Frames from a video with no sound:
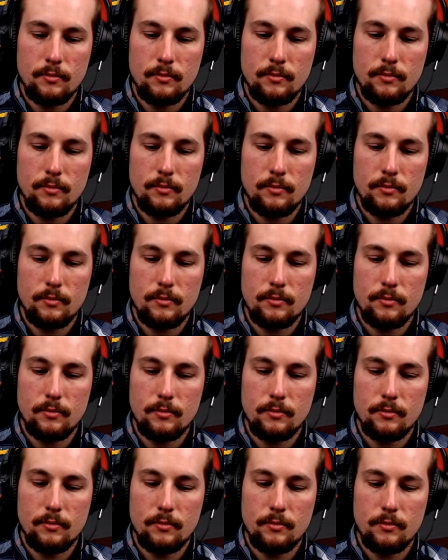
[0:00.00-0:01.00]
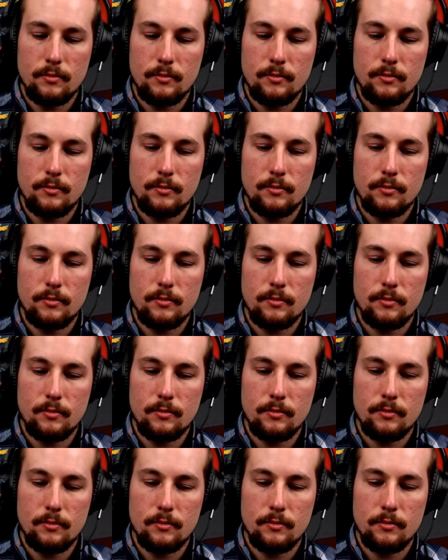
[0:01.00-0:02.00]

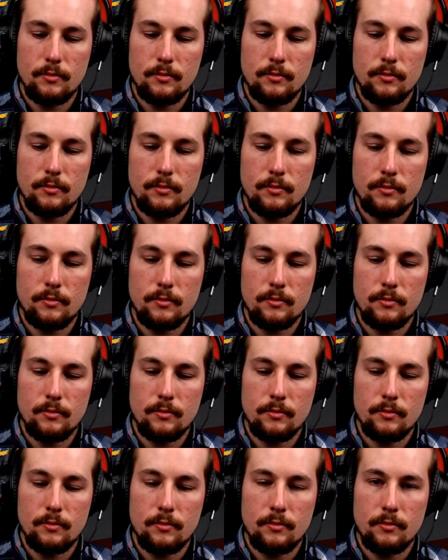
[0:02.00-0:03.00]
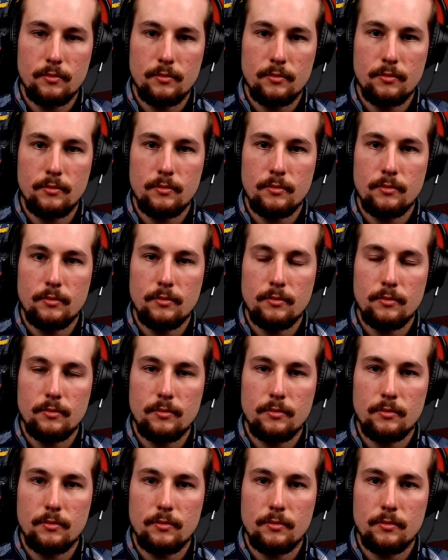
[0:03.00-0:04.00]

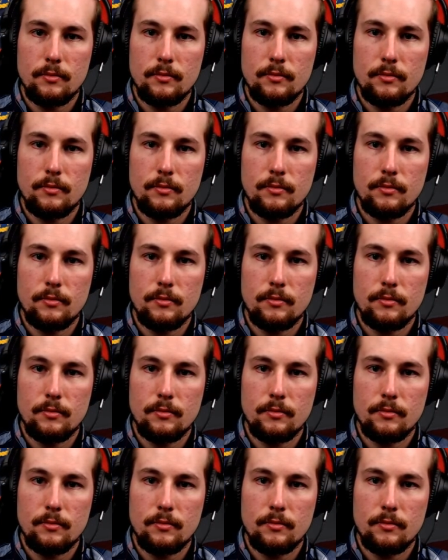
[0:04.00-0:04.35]
No words are spoken by the person on screen.